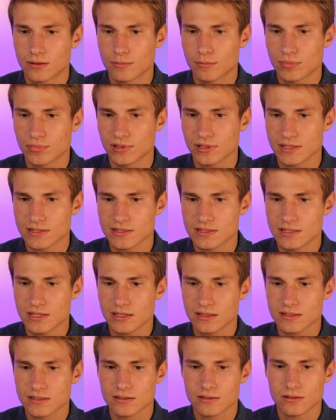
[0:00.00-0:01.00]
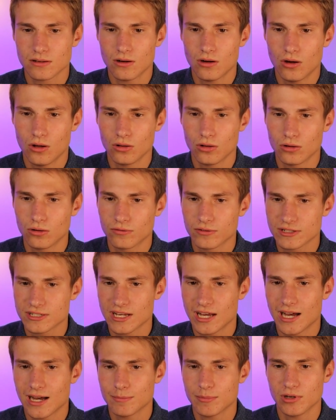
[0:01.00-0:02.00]
plus 6 all over
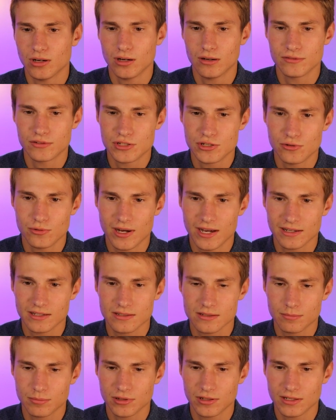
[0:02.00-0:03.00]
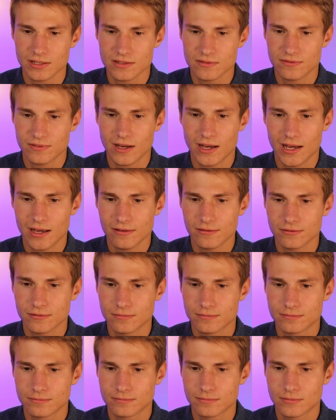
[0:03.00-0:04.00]
top of 2x plus 5,
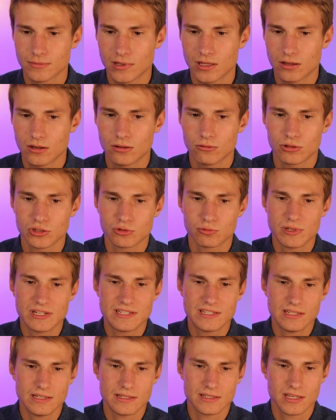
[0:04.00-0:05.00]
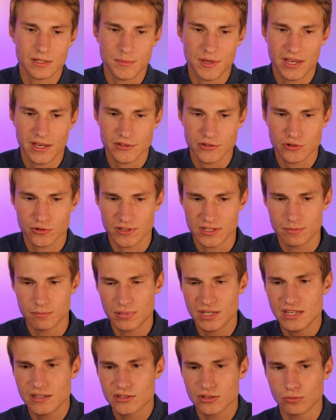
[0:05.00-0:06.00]
which we see is going to be answer choice
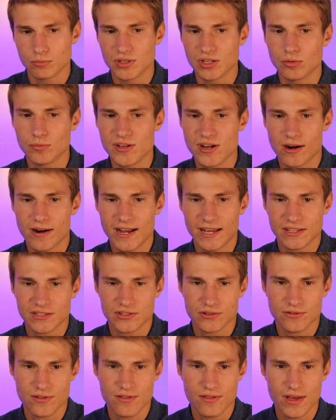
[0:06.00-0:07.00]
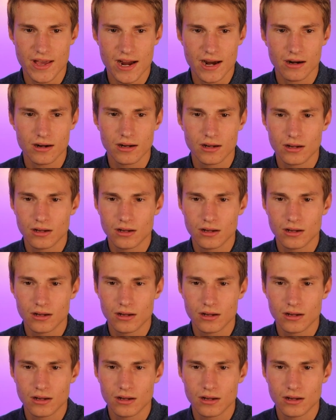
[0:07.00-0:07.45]
B, so B will be our answer there.